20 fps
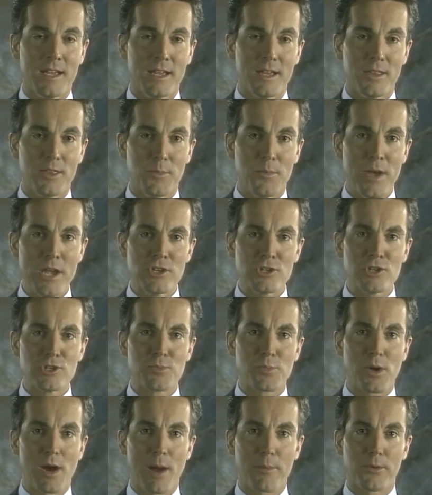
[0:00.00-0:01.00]
The patient's
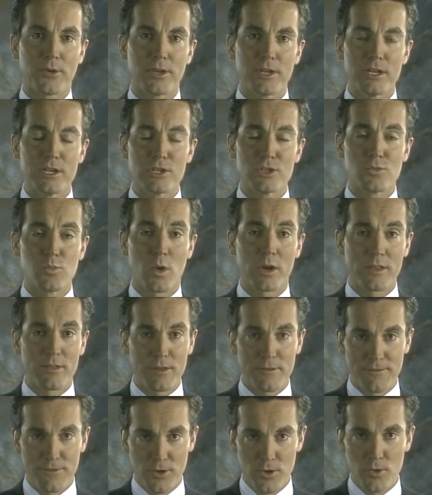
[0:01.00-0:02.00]
property is one of
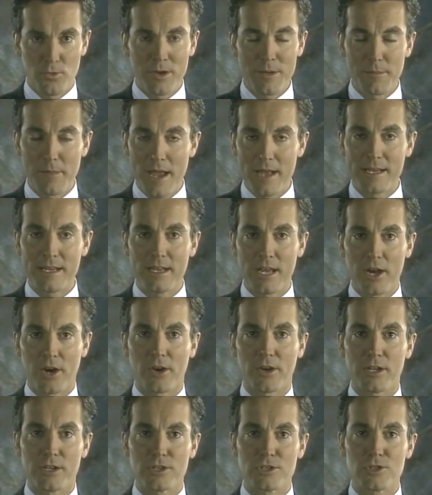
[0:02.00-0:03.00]
the few remaining
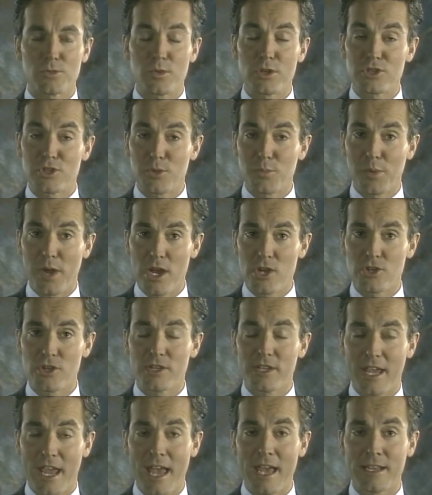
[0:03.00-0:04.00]
areas which the
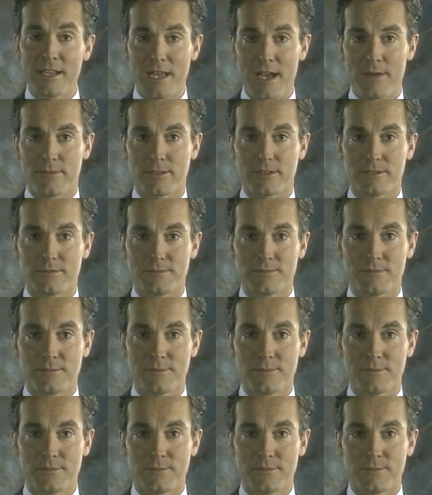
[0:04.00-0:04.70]
patient can govern.